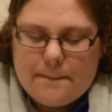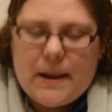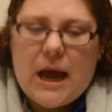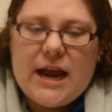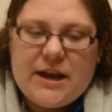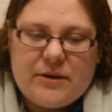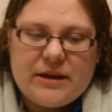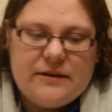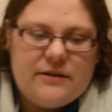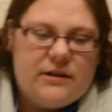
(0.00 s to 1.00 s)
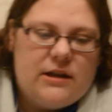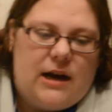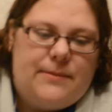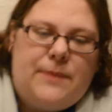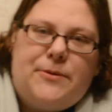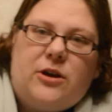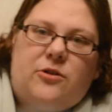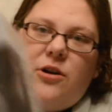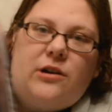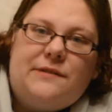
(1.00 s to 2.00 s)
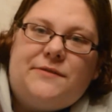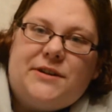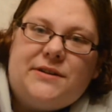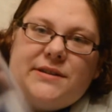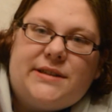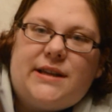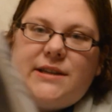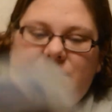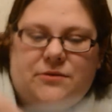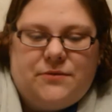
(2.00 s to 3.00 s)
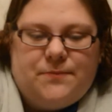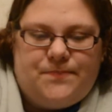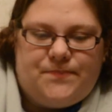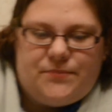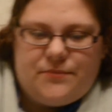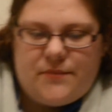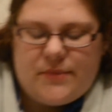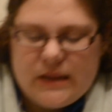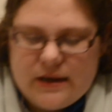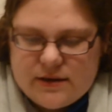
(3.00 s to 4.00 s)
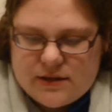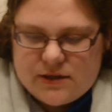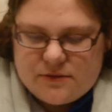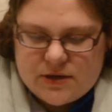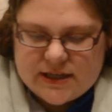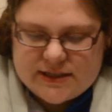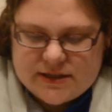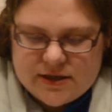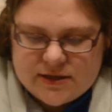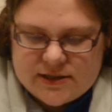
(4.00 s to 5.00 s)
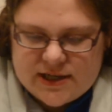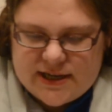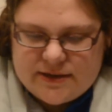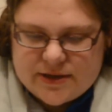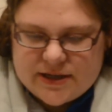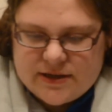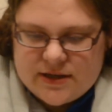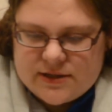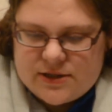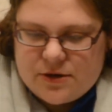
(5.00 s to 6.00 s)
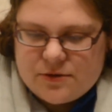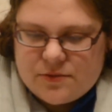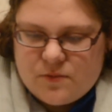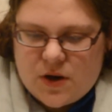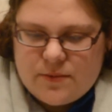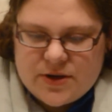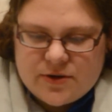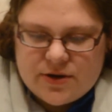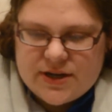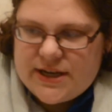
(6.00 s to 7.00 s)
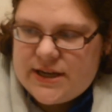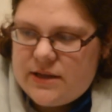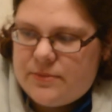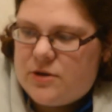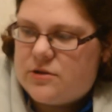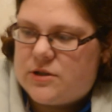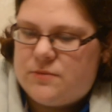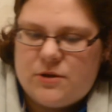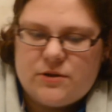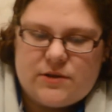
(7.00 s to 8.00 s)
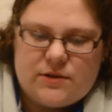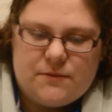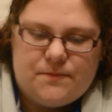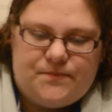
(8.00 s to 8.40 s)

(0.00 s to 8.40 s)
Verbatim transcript: But anyway, I'm happy I got Olaf though, so that's cool. Right, so anyway, so what we got in the box was